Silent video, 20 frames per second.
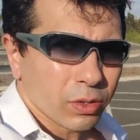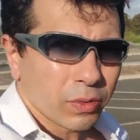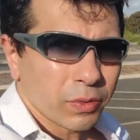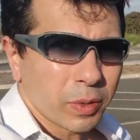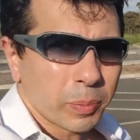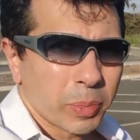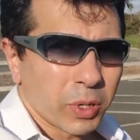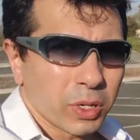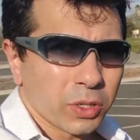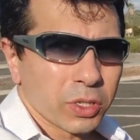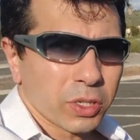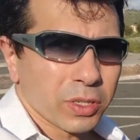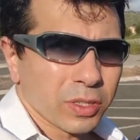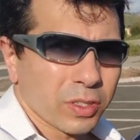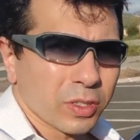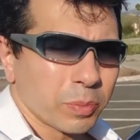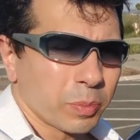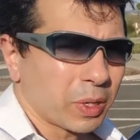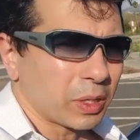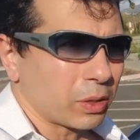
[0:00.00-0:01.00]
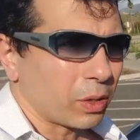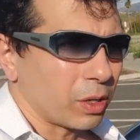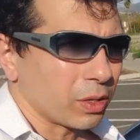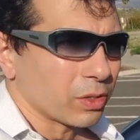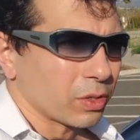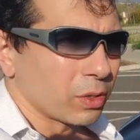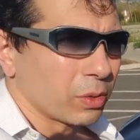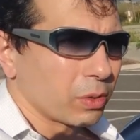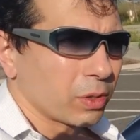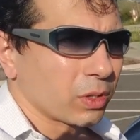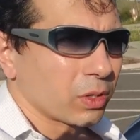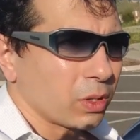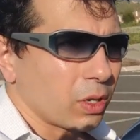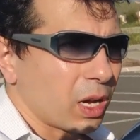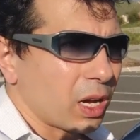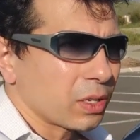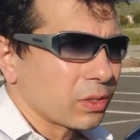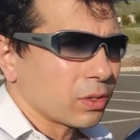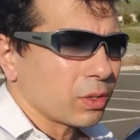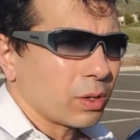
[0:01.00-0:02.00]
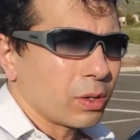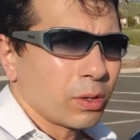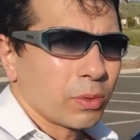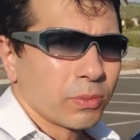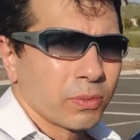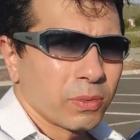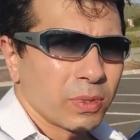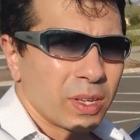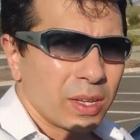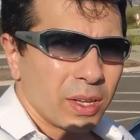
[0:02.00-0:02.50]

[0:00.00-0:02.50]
of the purchase, but also the cost of